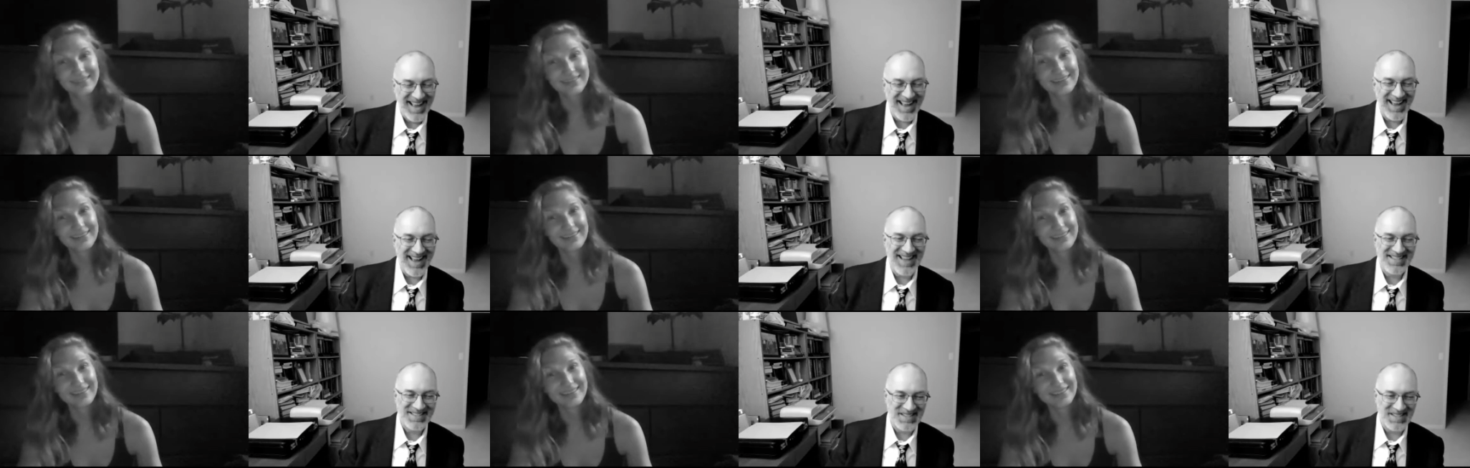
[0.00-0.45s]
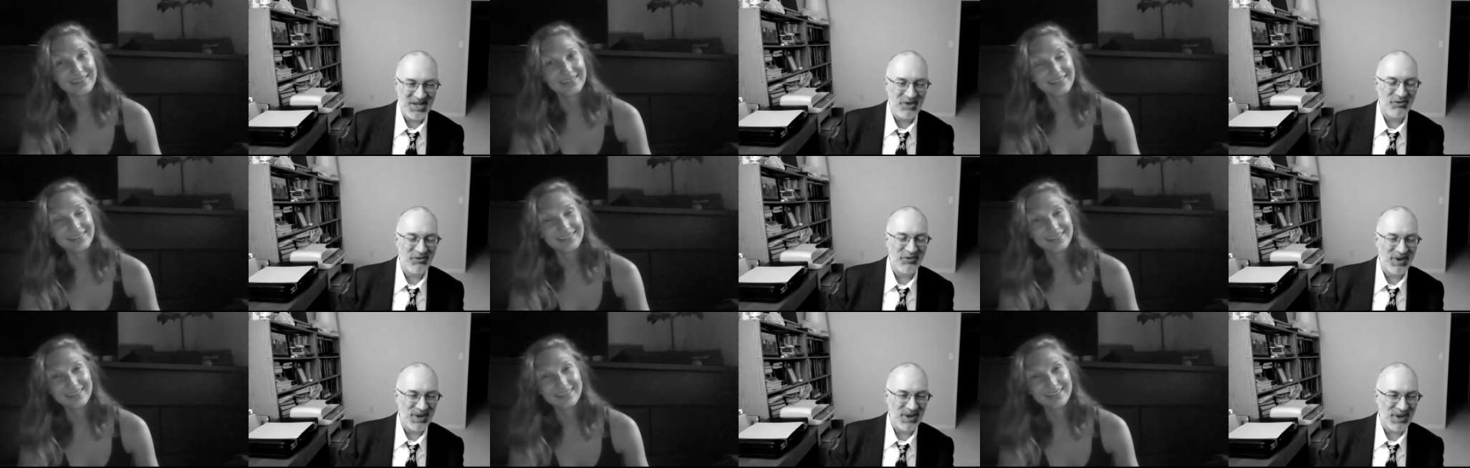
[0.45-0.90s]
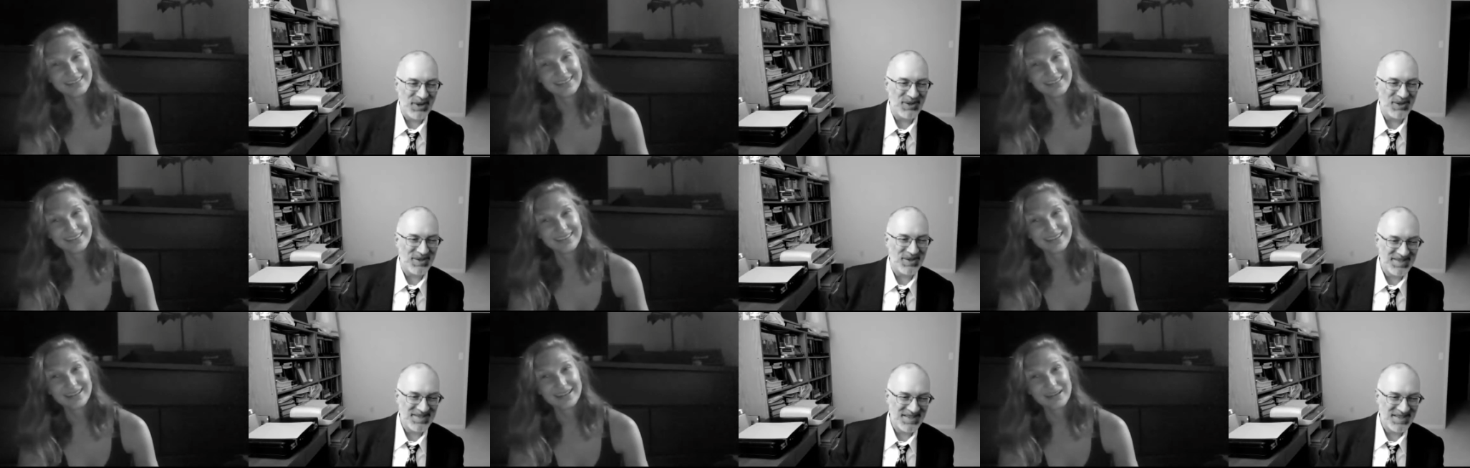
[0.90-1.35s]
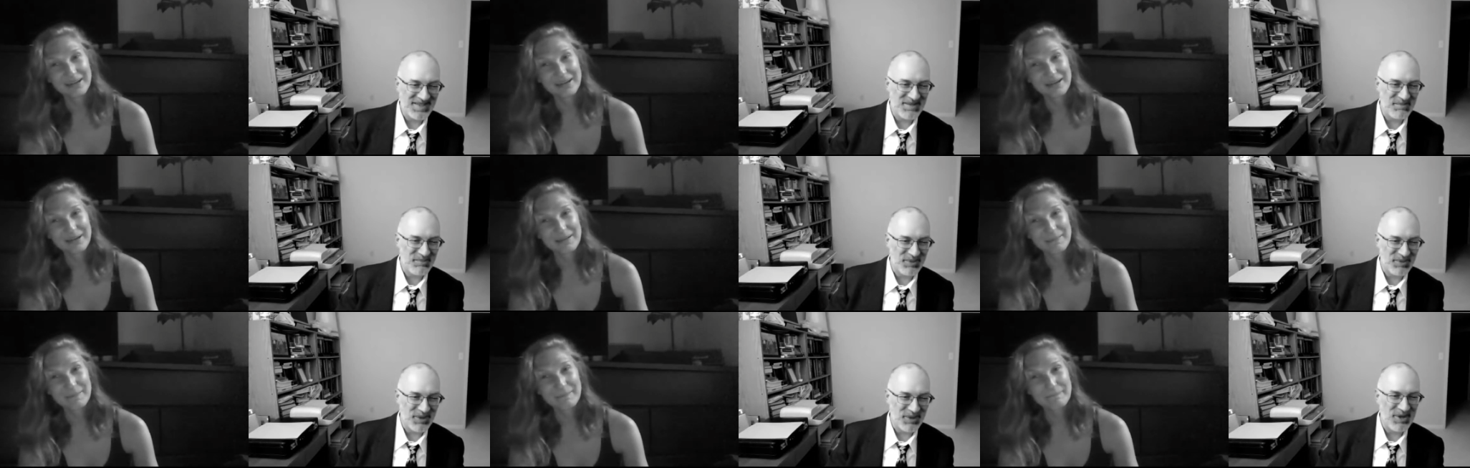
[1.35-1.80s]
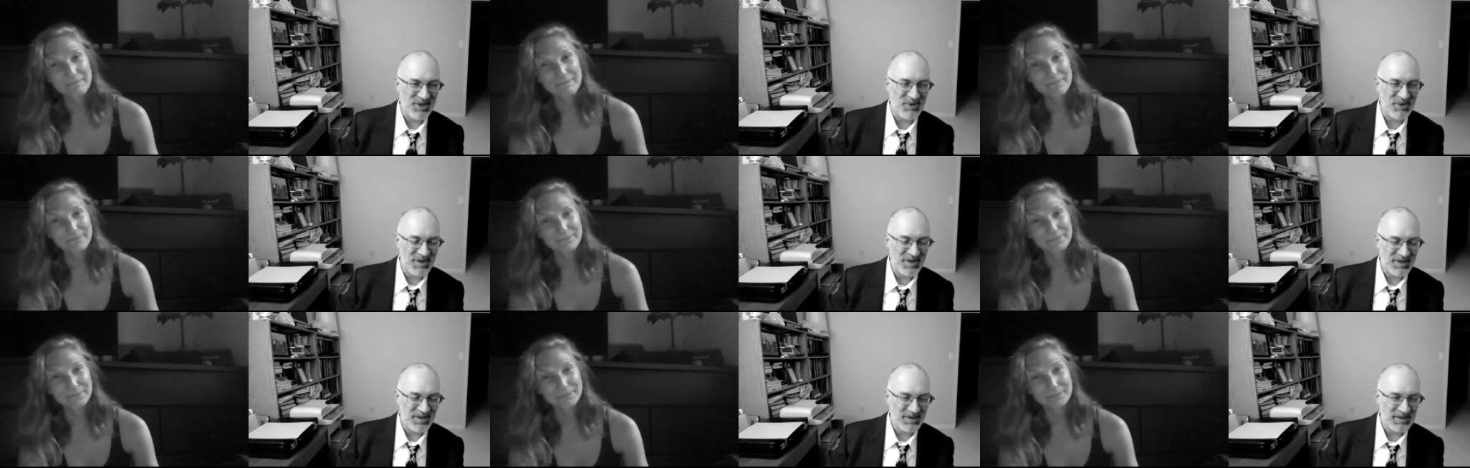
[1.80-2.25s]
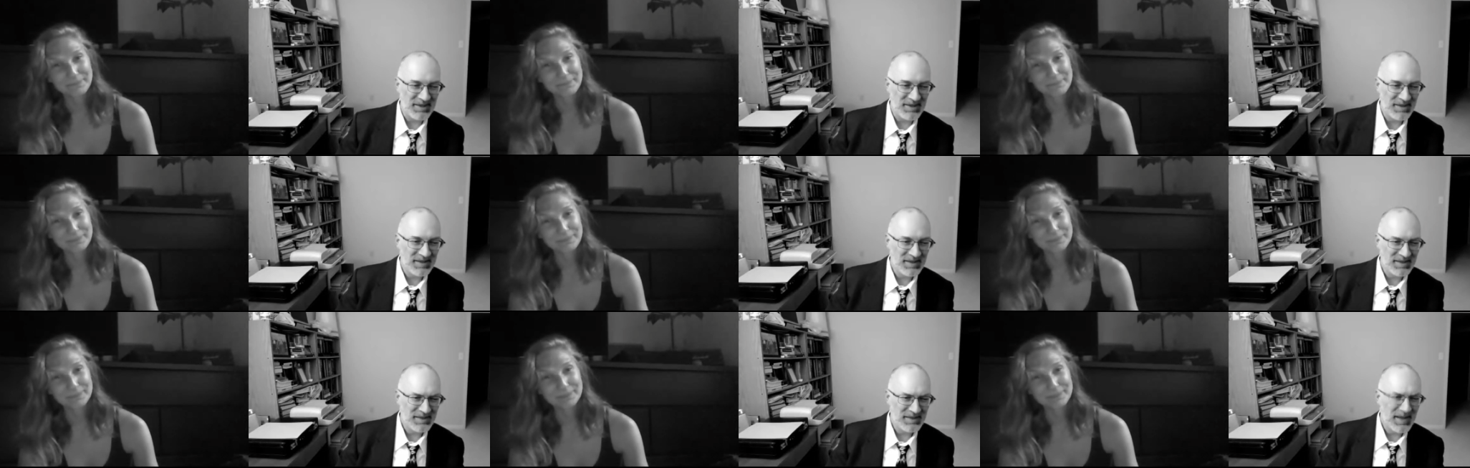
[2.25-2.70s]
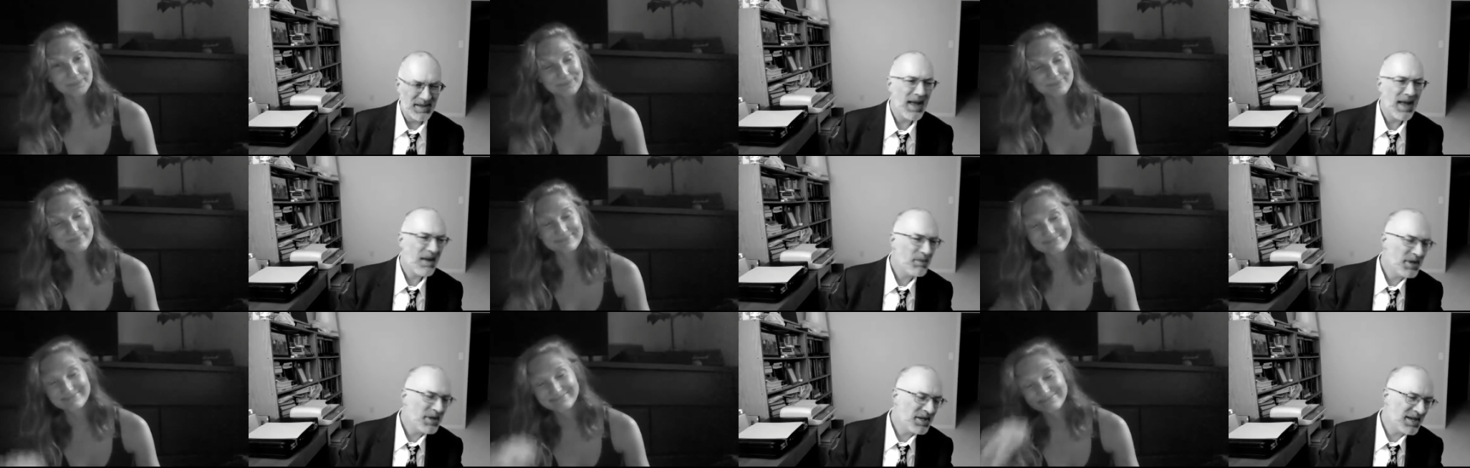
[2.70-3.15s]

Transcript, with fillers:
Speaker 1: I see you figured out the system pretty quickly. How many